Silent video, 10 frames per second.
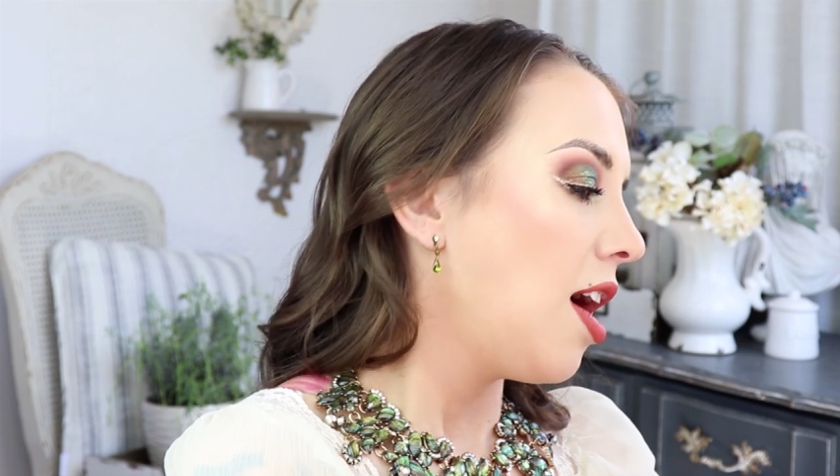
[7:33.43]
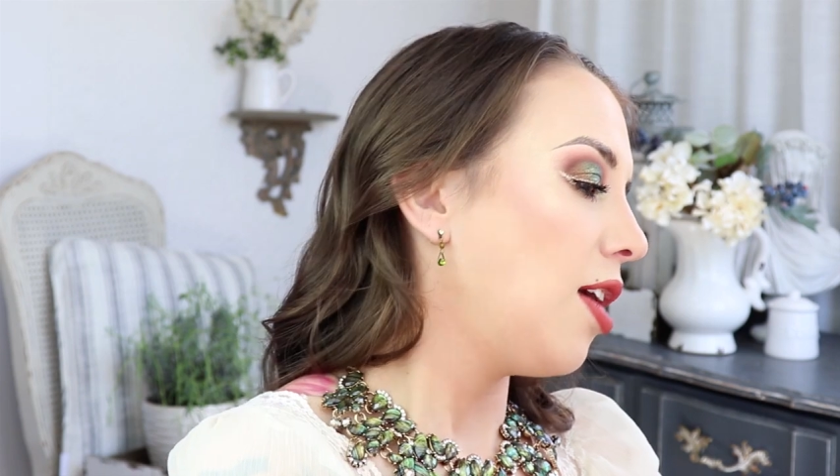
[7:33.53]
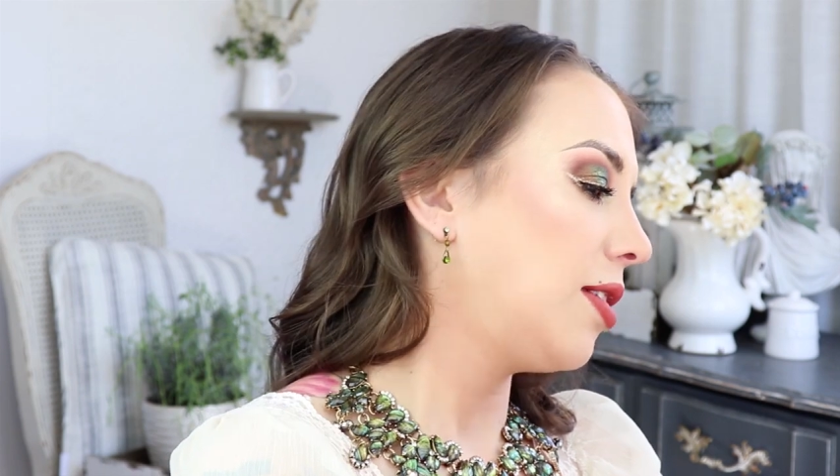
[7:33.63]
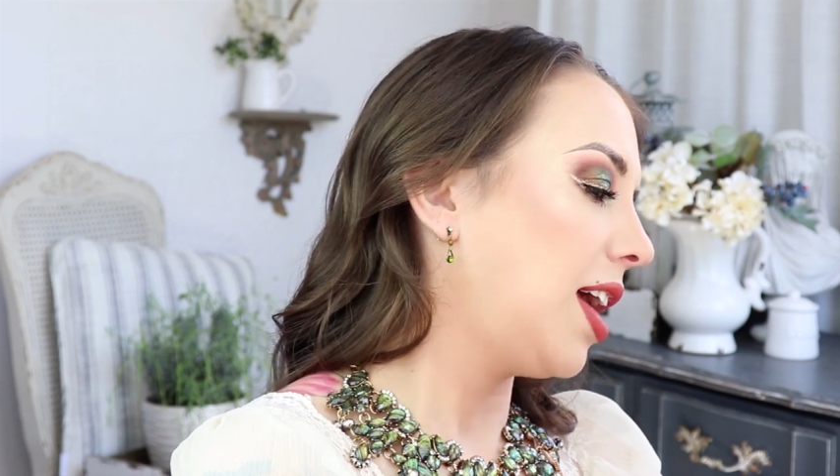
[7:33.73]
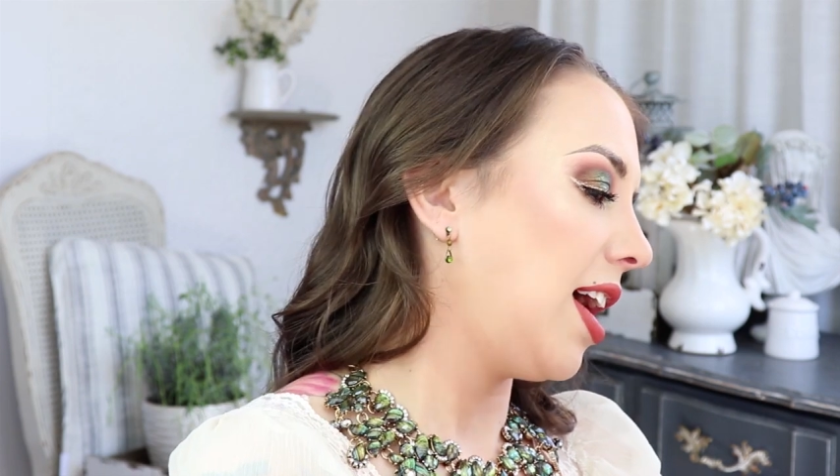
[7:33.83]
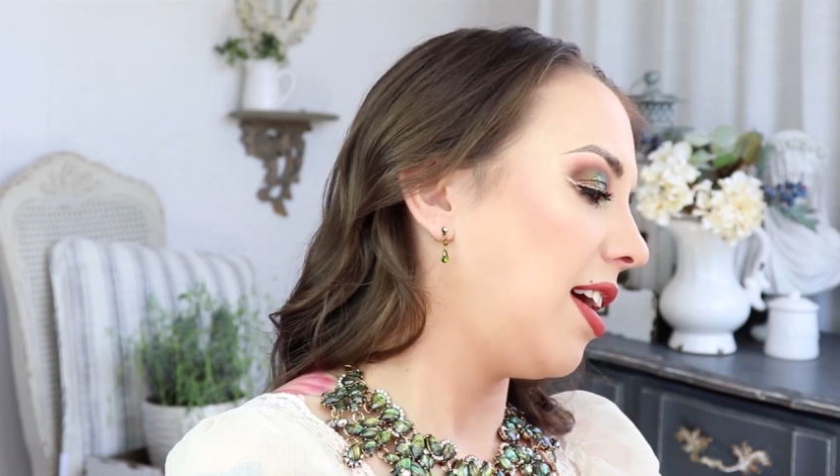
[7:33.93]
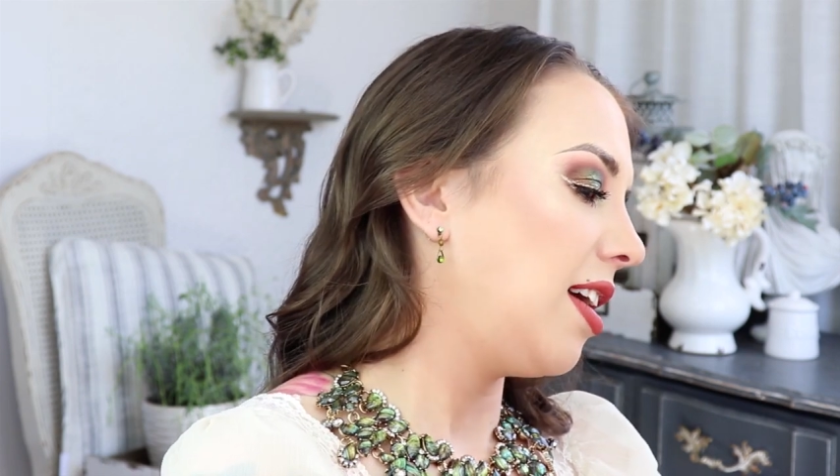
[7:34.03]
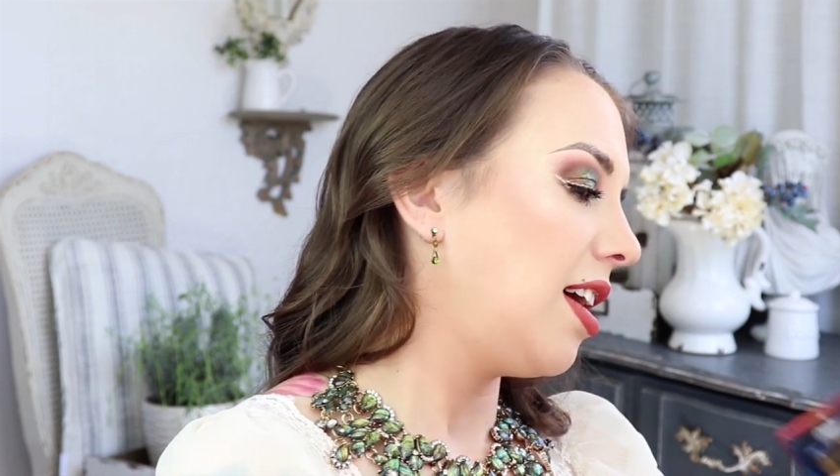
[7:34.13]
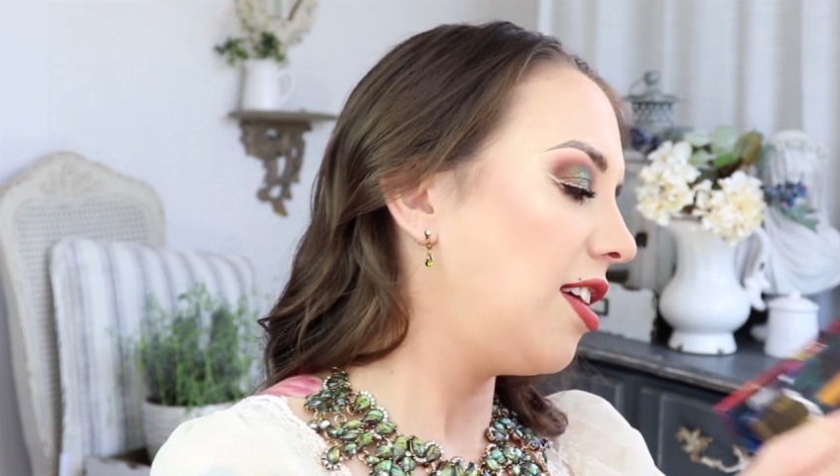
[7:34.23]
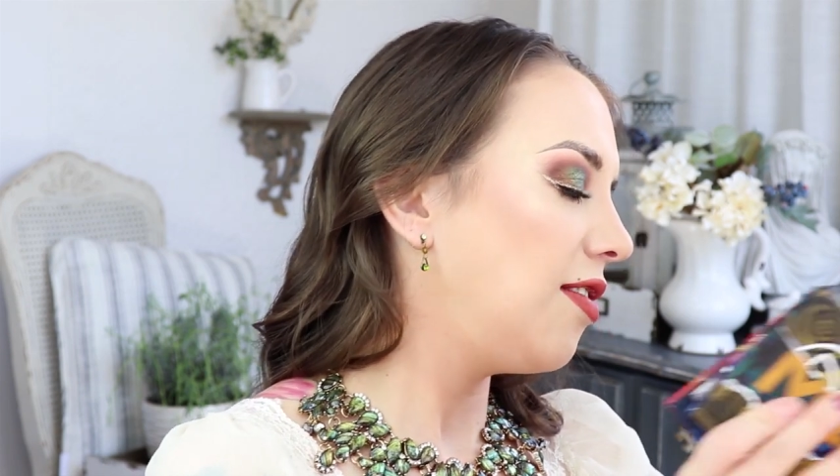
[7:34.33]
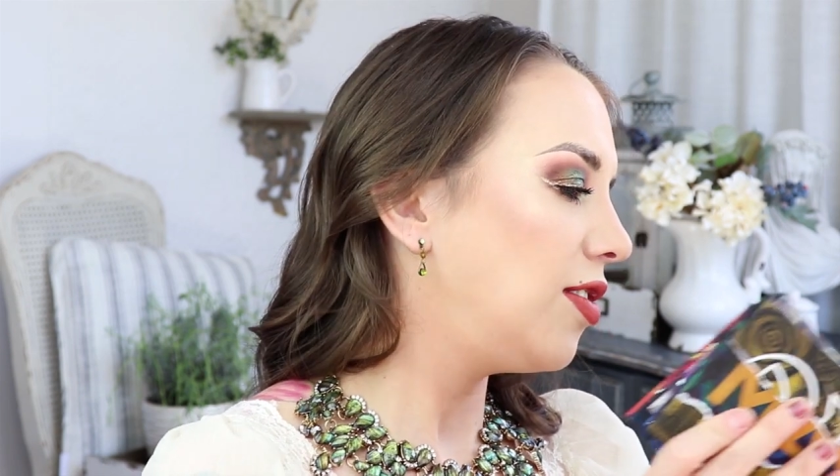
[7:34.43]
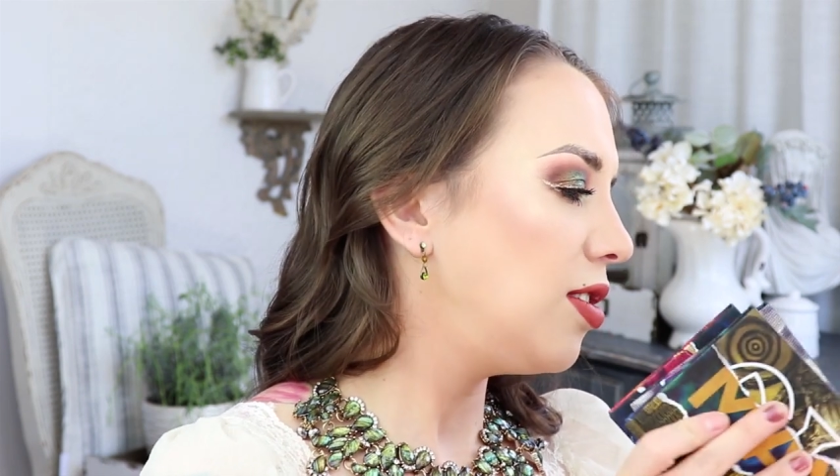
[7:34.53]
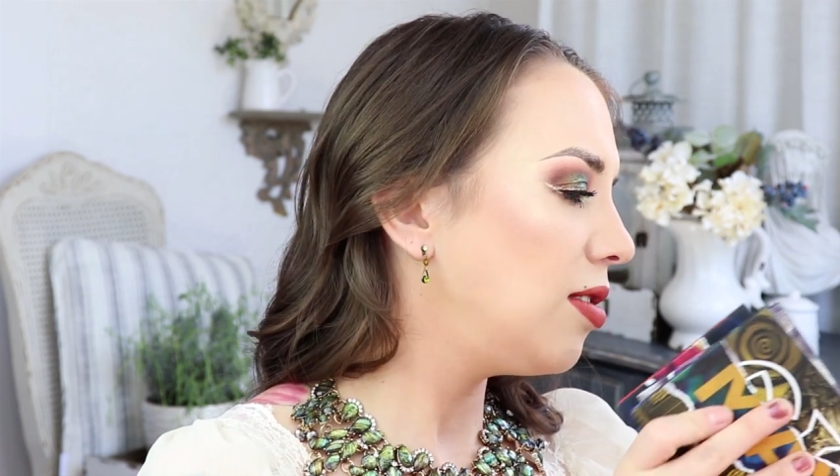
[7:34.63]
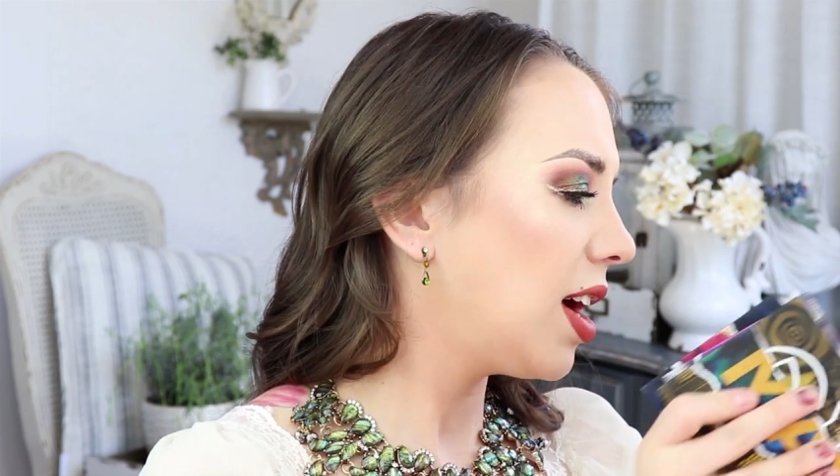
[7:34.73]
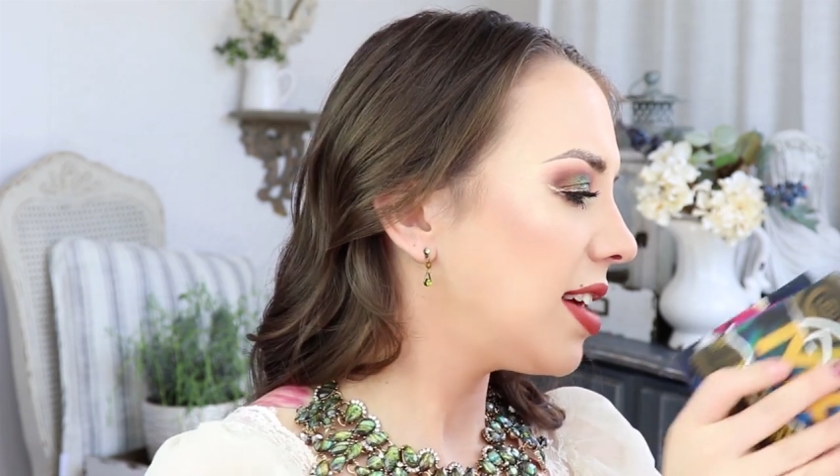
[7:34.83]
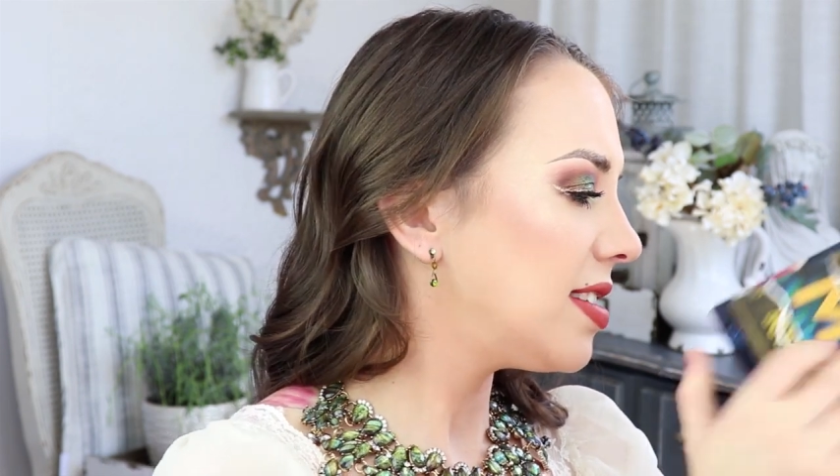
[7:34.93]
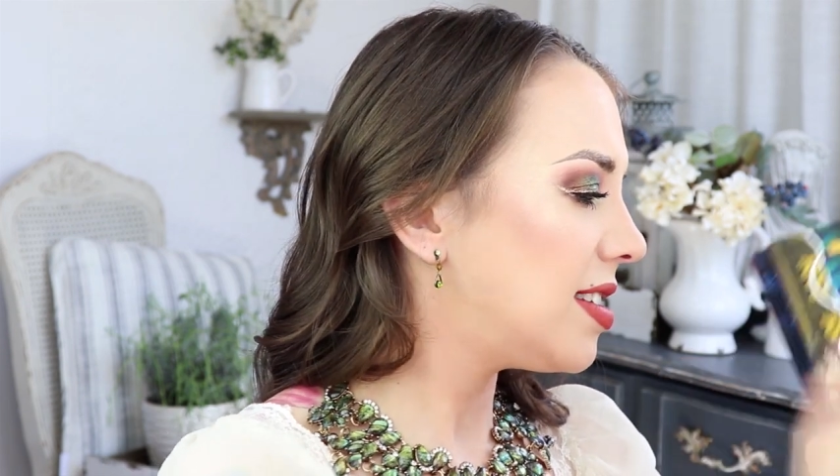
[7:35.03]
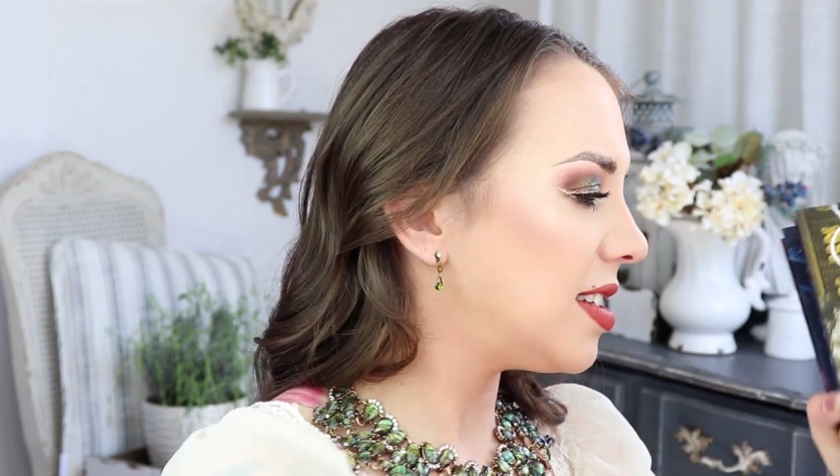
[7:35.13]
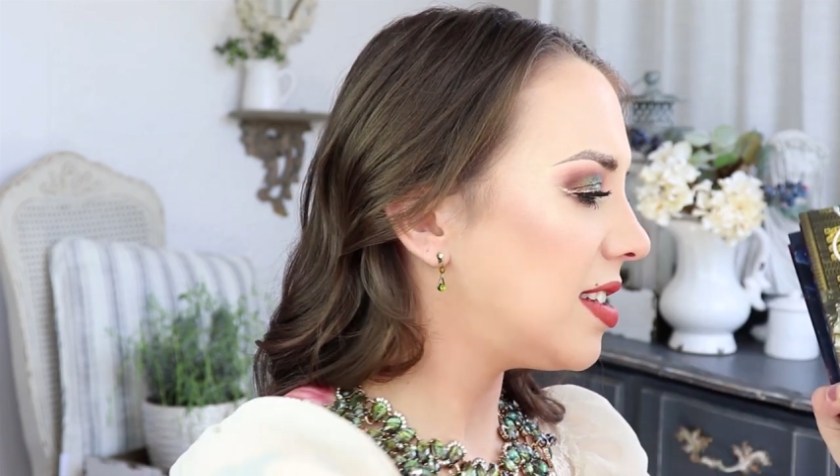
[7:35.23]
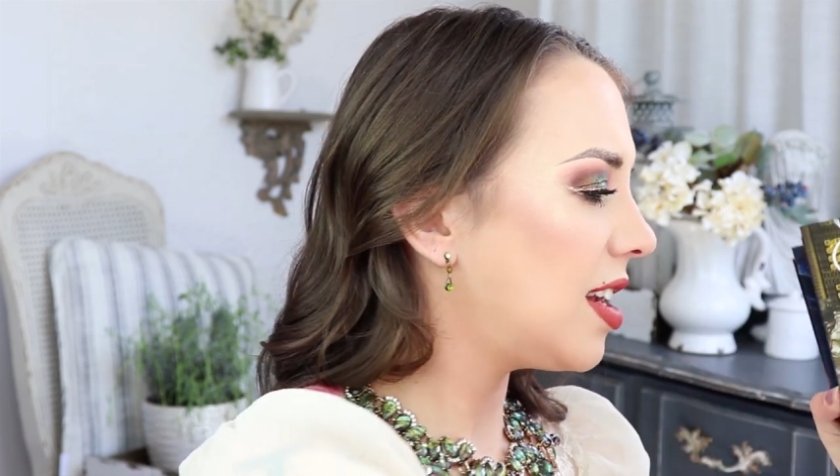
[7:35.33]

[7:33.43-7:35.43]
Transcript: Okay, if you guys did